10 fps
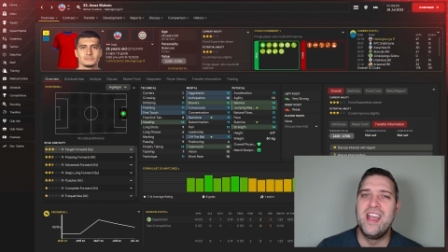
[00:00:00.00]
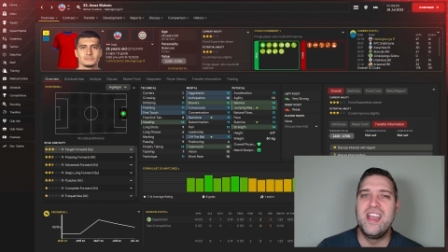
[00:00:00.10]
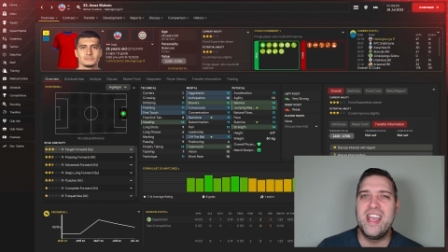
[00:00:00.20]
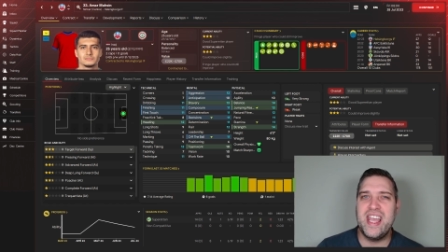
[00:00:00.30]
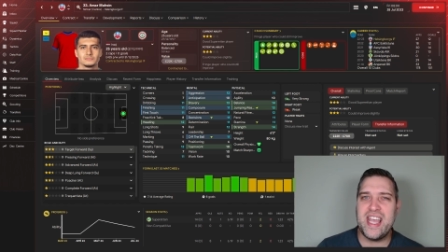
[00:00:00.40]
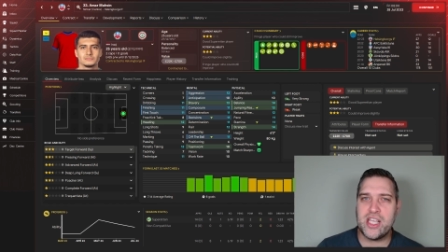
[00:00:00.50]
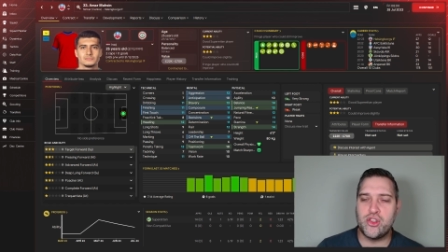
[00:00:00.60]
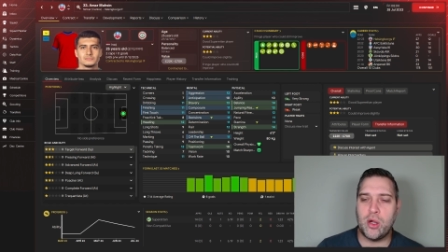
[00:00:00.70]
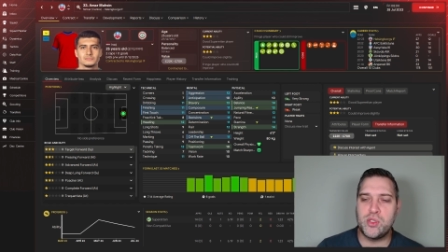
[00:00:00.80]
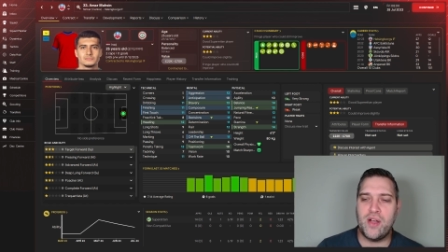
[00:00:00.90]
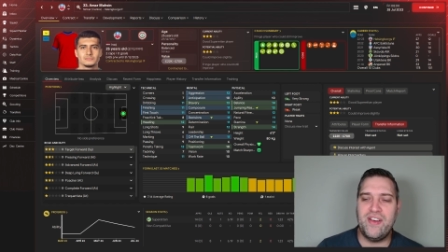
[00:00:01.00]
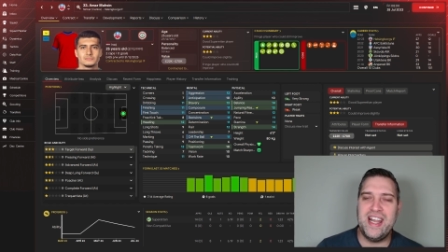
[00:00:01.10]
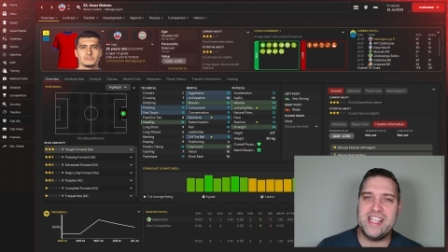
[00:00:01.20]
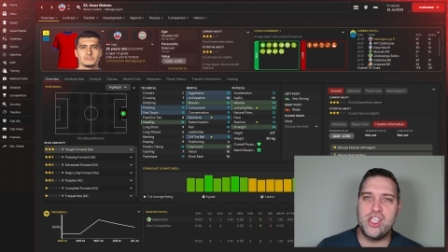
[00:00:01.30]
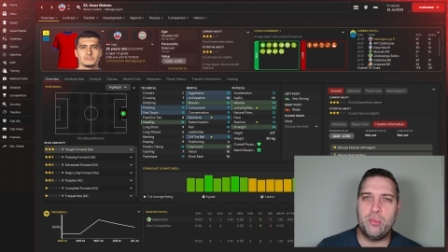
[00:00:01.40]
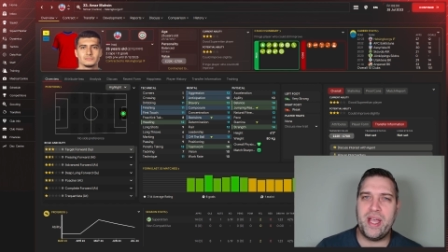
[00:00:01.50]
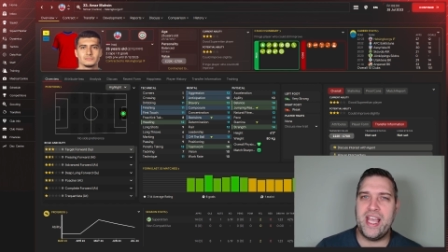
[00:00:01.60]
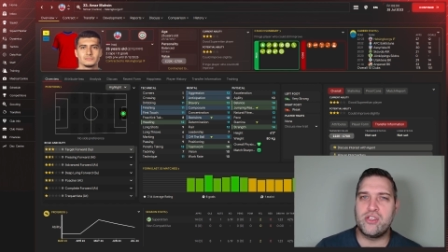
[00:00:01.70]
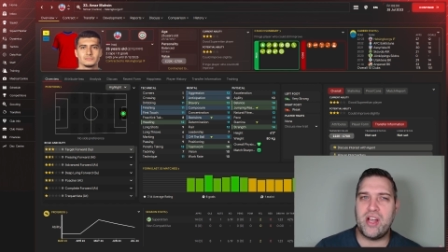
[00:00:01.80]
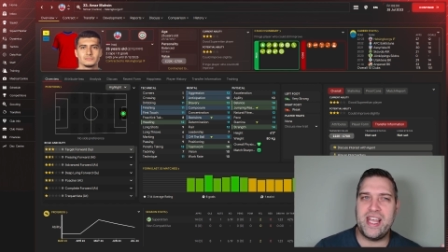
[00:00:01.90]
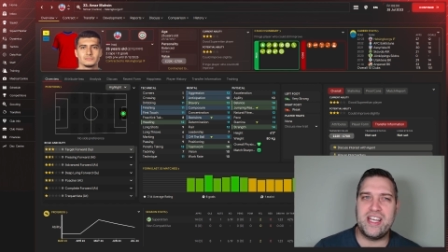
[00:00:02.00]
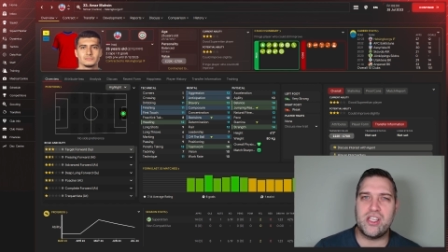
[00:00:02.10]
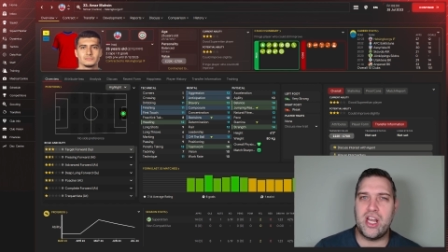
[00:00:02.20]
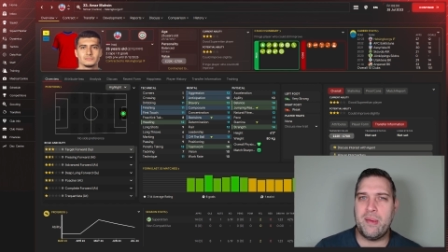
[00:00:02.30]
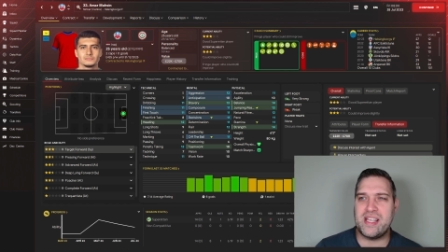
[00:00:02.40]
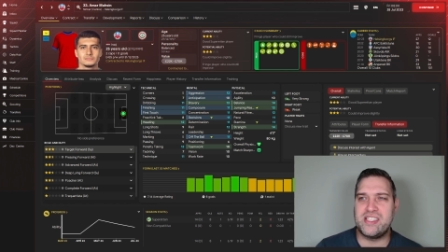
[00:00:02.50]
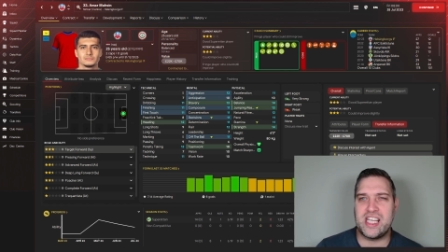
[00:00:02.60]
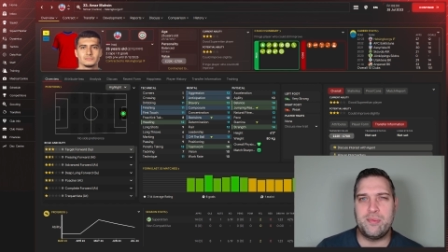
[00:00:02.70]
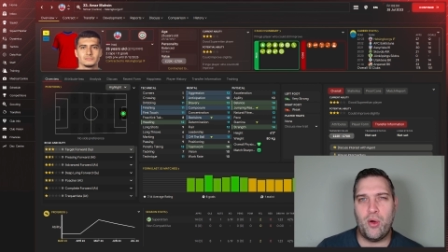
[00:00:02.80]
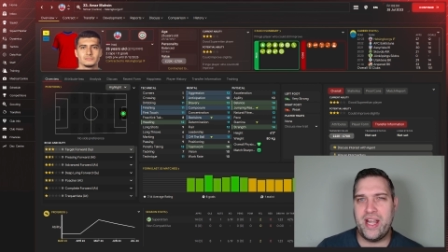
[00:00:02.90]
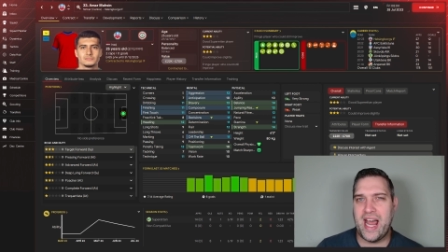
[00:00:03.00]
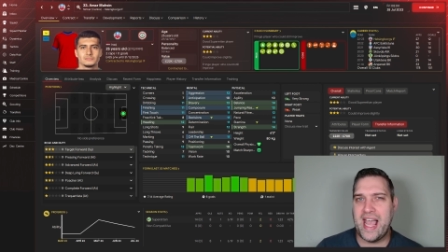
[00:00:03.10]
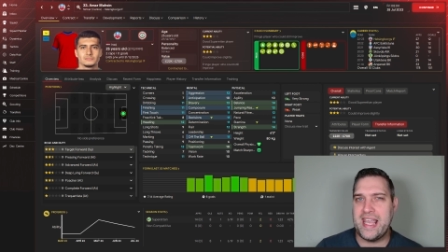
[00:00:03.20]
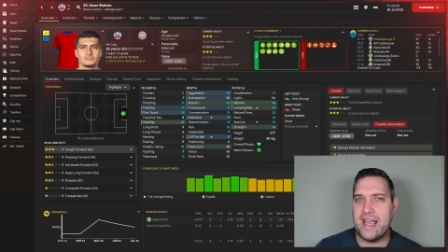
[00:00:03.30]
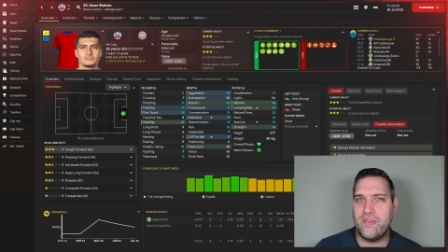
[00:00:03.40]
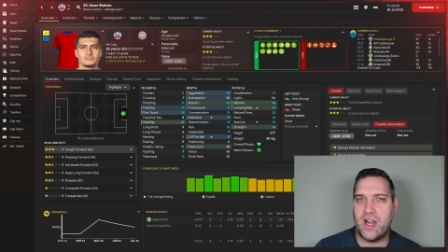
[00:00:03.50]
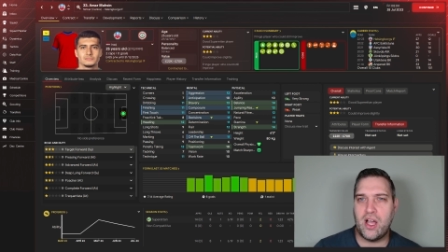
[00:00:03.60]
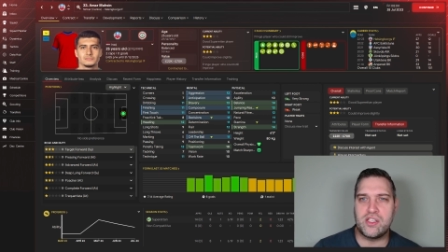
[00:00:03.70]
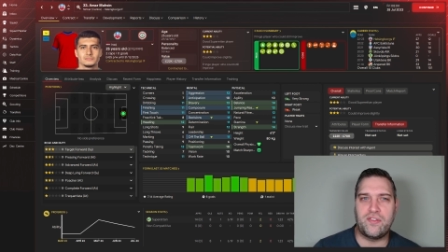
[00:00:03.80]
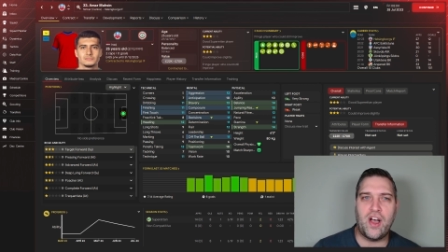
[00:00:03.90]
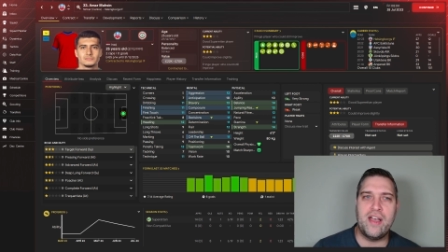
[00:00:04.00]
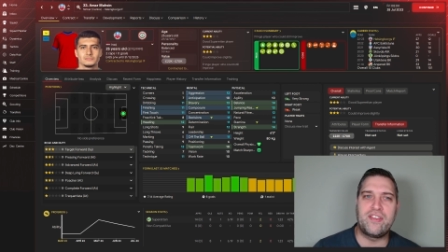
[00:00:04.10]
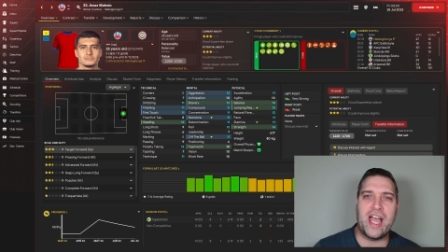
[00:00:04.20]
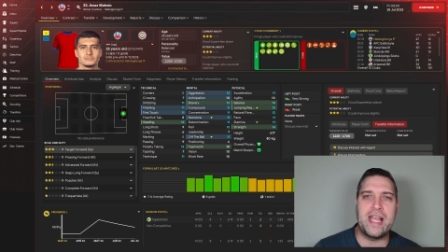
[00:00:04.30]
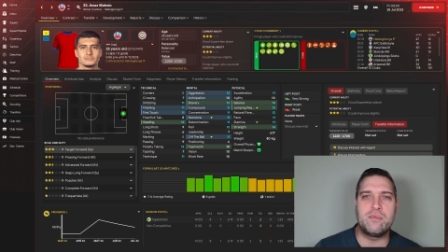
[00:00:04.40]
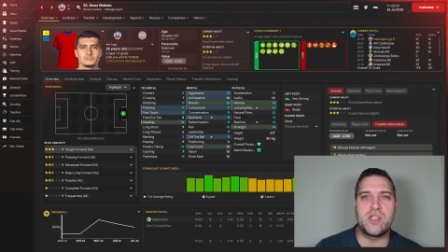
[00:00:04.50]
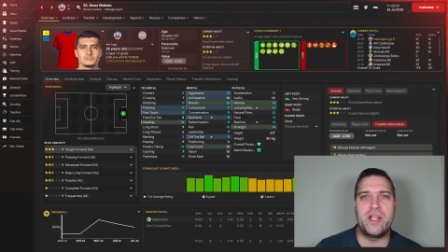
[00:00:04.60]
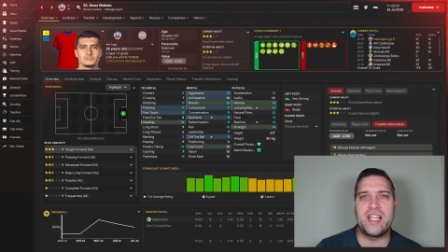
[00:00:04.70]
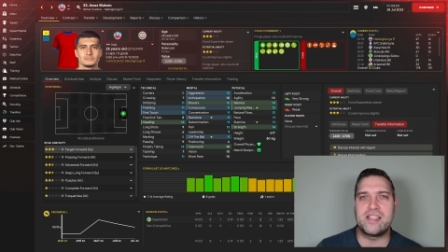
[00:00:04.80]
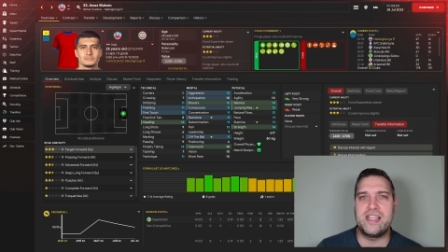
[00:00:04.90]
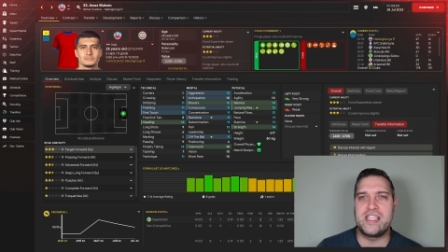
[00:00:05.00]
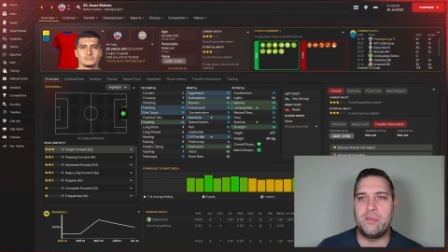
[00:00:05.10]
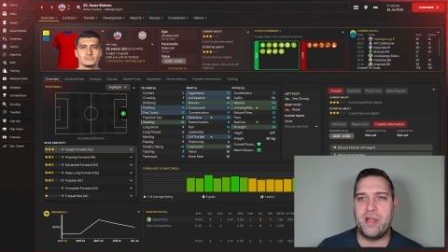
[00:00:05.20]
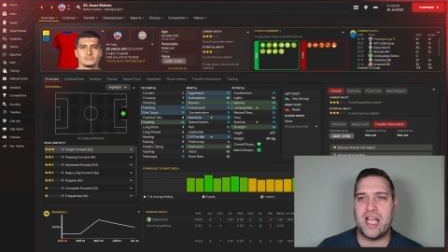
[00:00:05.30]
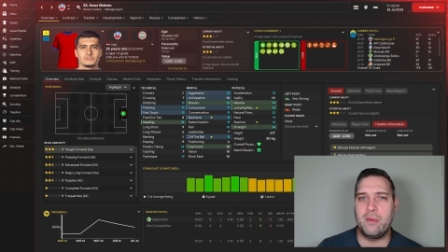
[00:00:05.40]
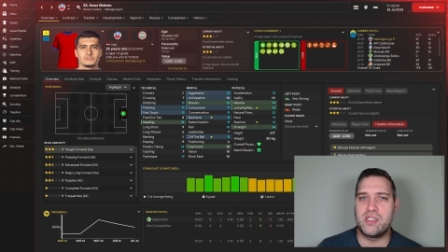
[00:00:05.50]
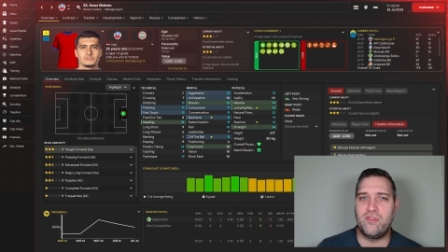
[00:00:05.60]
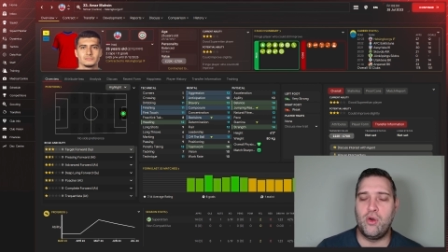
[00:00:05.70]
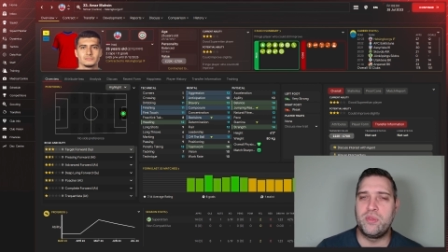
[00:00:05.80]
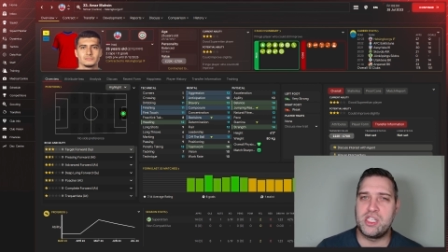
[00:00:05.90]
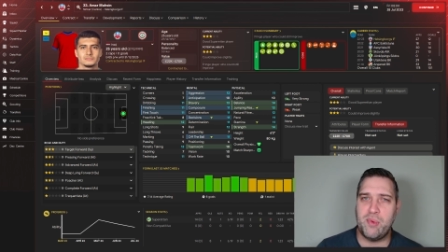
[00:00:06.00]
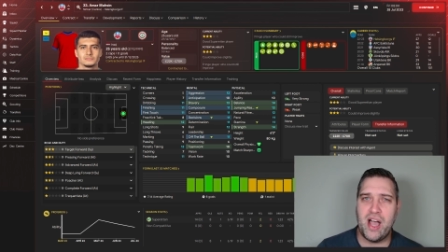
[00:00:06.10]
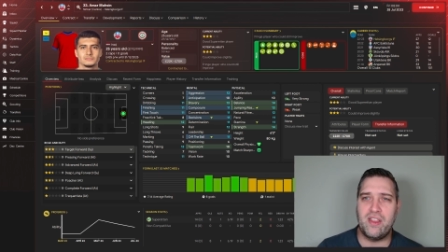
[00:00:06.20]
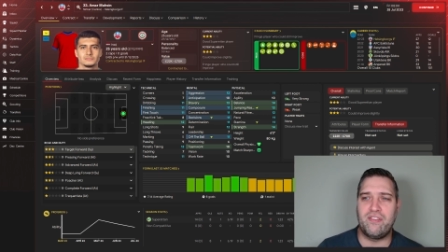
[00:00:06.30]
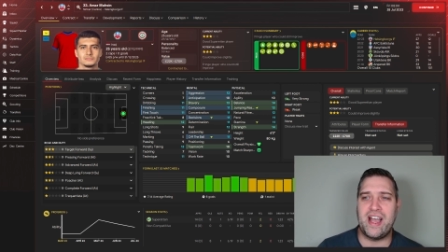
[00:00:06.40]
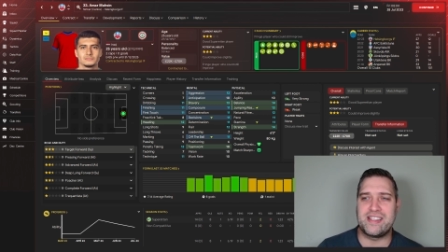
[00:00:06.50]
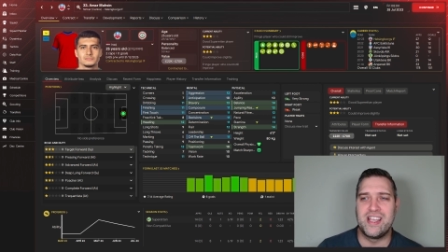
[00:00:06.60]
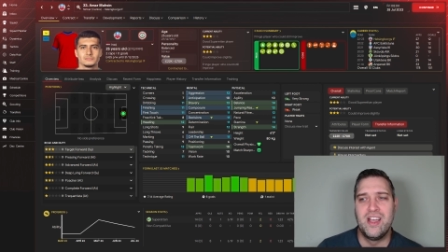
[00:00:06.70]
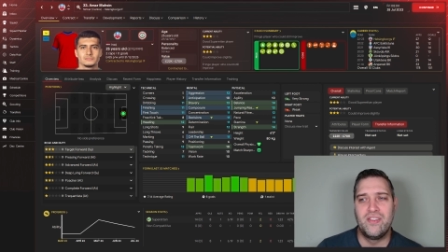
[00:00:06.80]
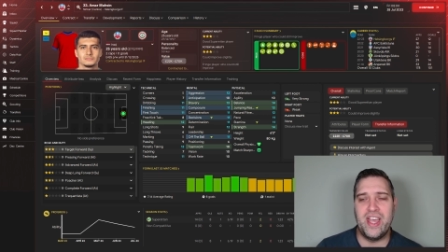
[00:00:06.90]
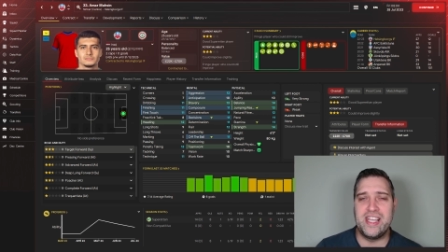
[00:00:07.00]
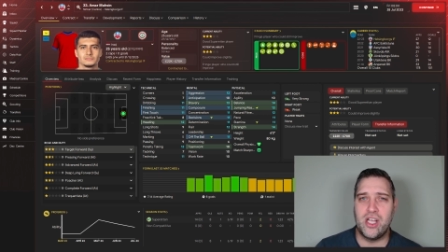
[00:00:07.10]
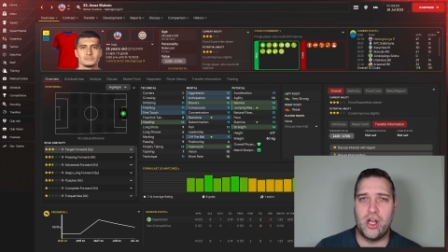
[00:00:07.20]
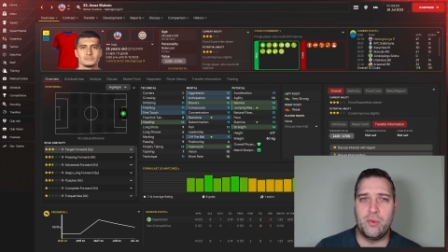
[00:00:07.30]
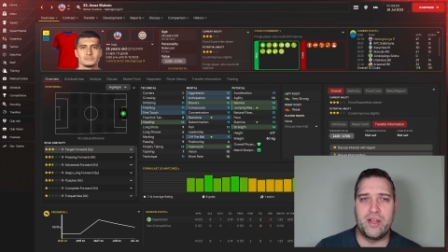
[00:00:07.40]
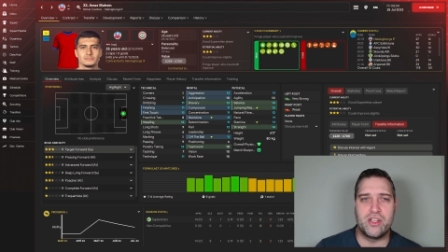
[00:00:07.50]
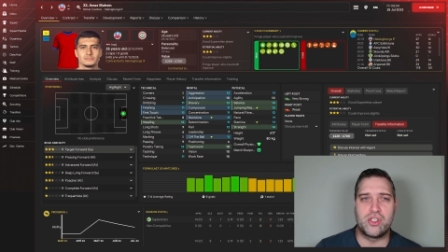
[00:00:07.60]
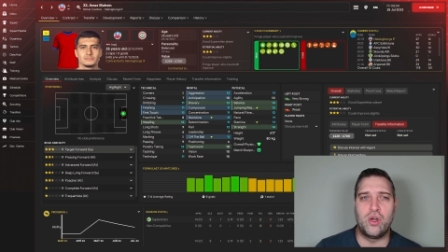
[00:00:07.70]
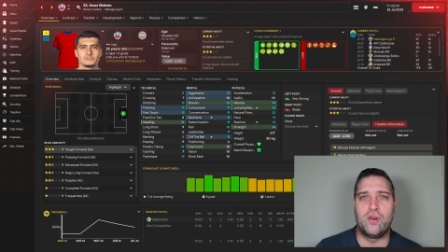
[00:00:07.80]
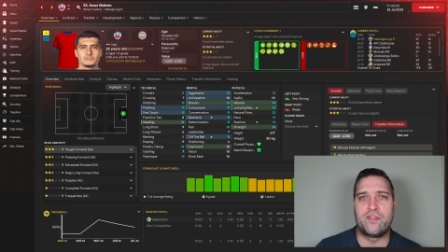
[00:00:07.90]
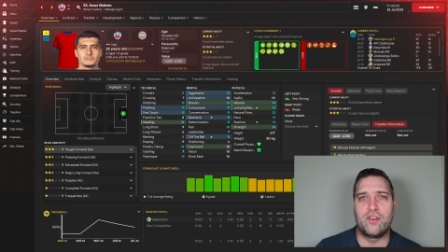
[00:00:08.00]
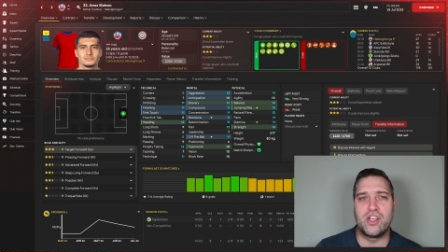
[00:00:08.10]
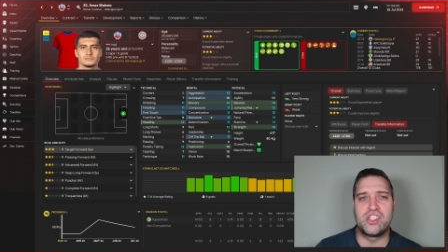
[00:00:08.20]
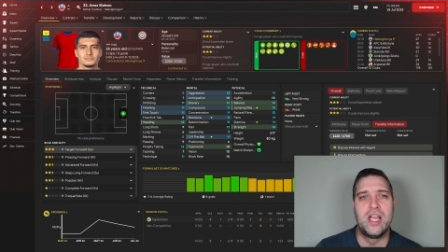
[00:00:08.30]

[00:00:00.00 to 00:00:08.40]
He has dropped off a little bit. His rating is only about 6.8 in the last 5 games, so he does need to pick up his form, despite the fact that he's the only one that scored for us.